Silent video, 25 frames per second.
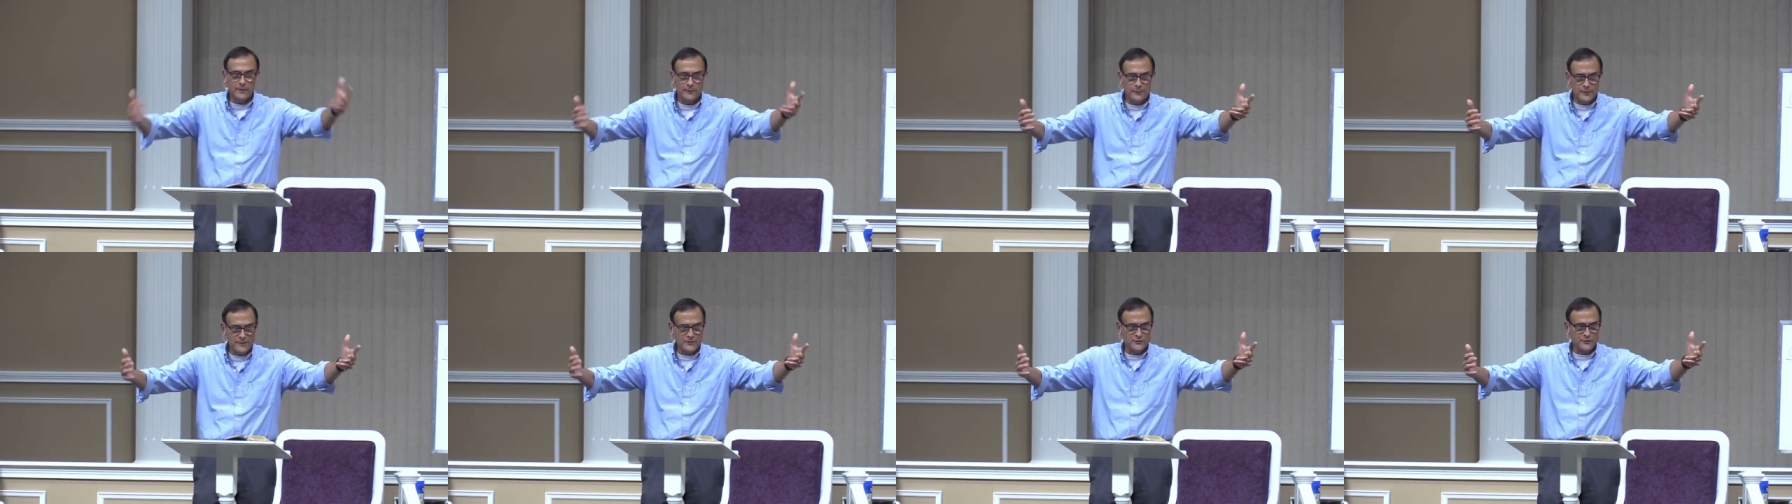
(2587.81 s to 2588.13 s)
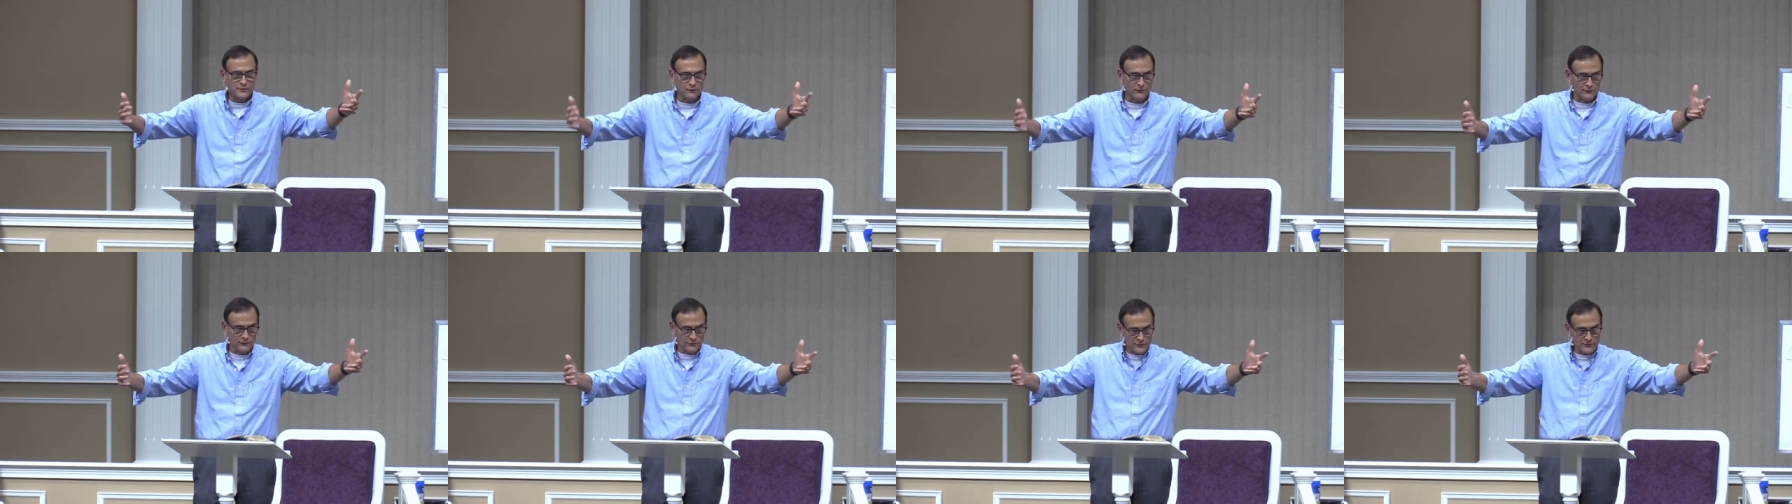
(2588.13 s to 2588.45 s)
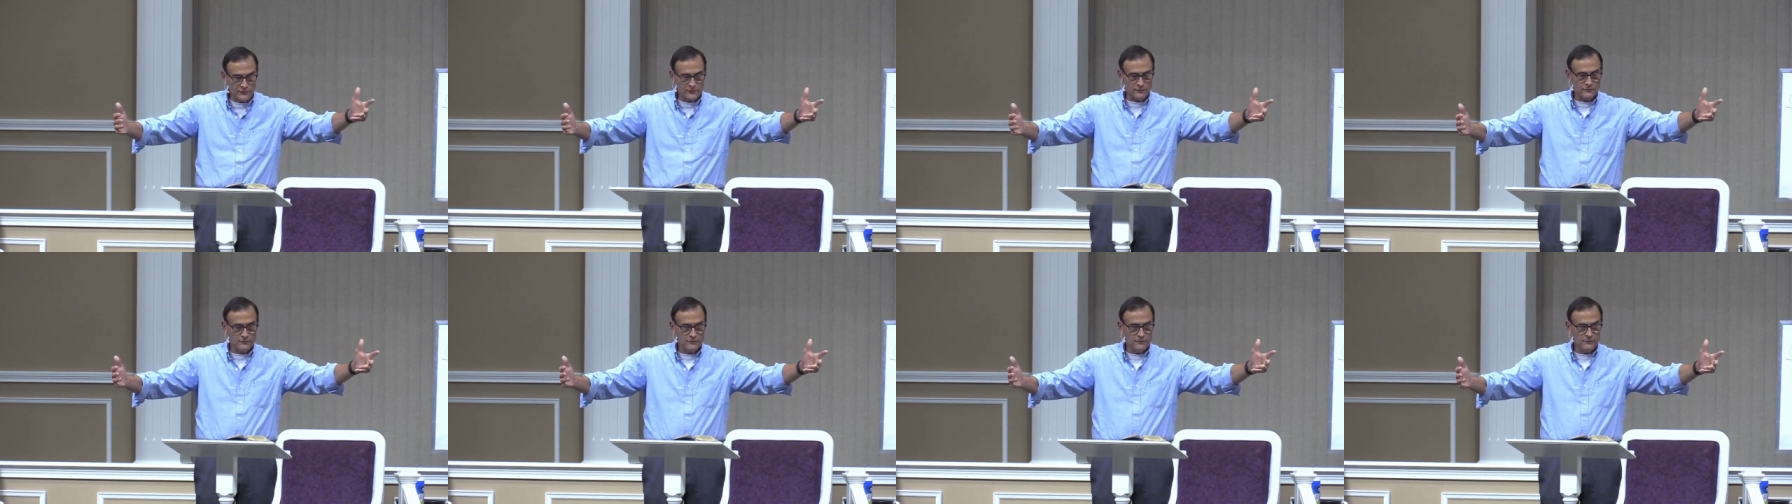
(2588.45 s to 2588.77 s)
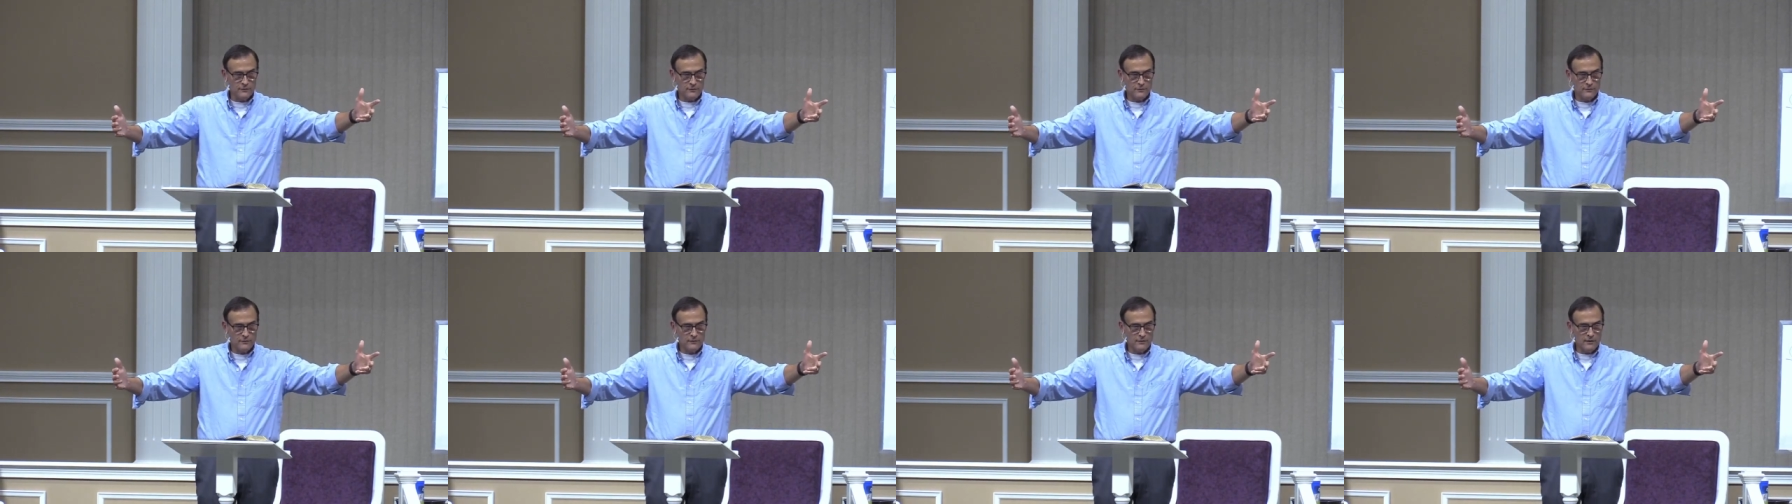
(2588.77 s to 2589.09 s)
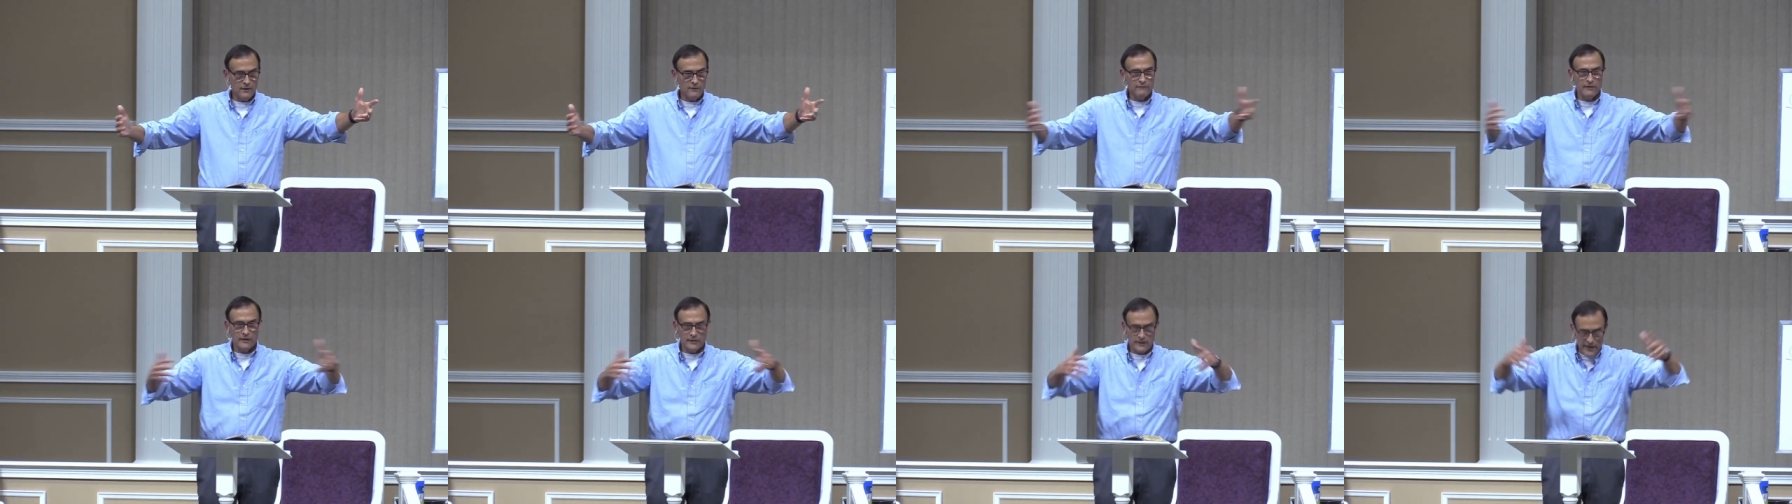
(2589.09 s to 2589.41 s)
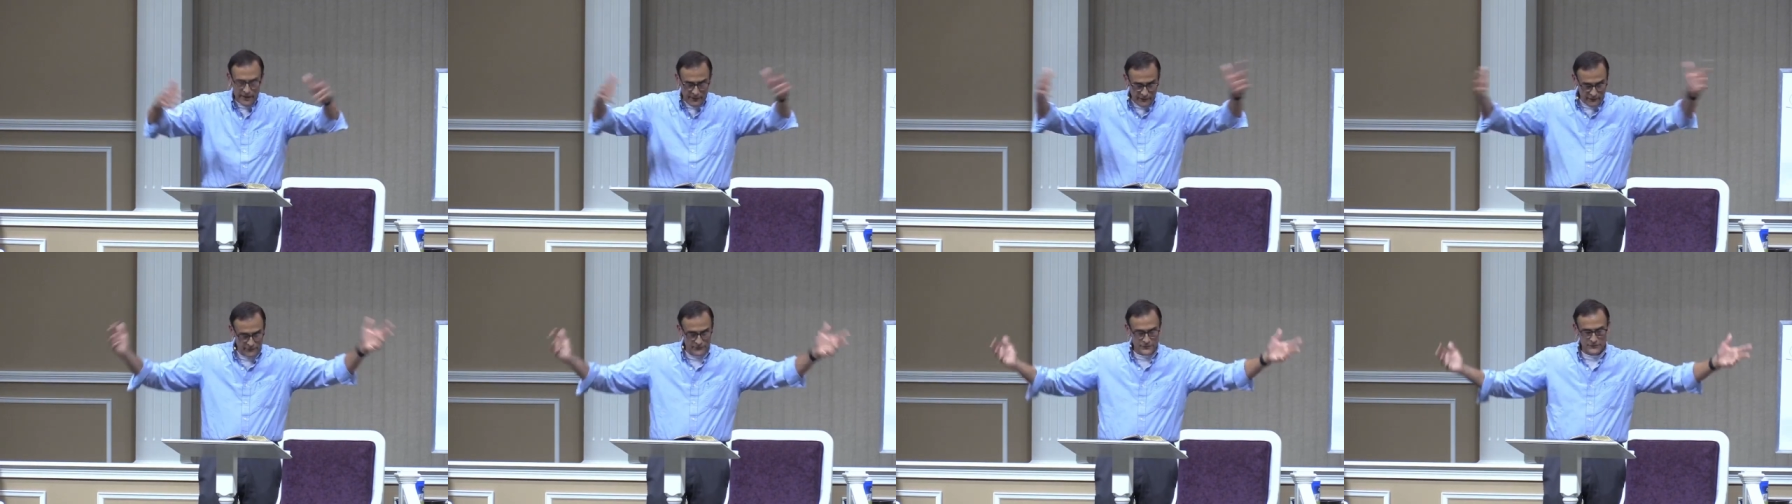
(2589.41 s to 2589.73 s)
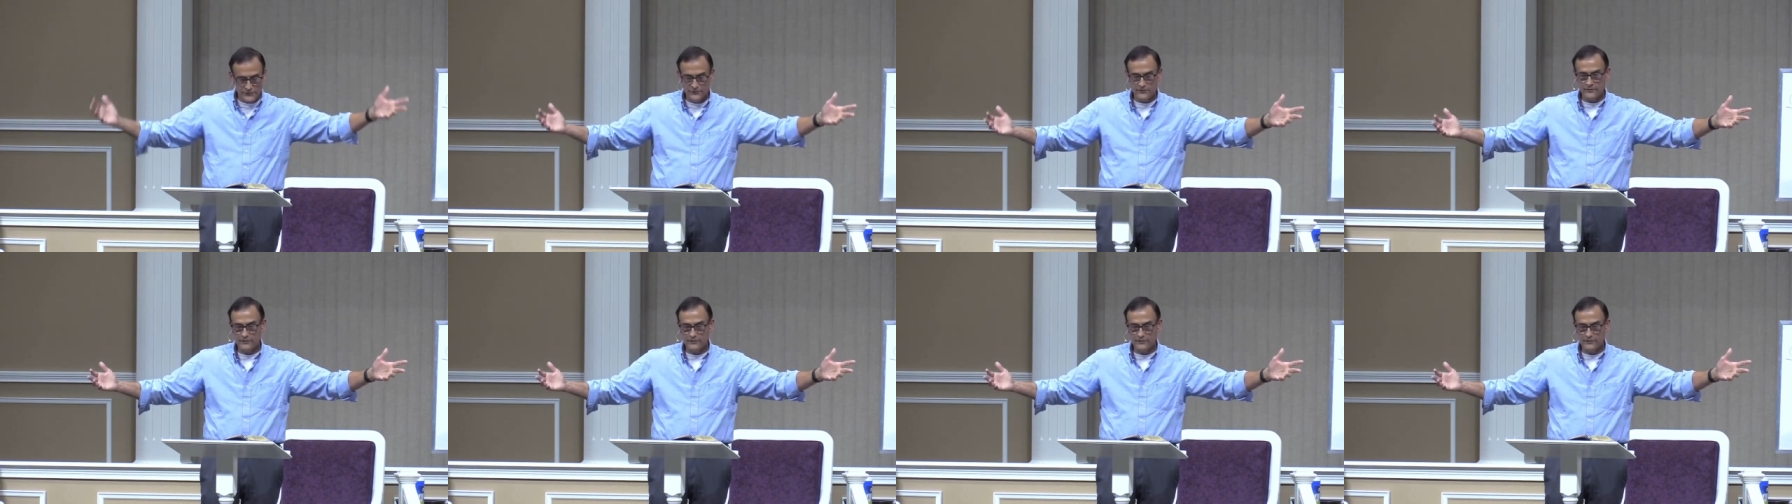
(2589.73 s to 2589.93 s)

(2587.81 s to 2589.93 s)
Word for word: epistles, of the letters.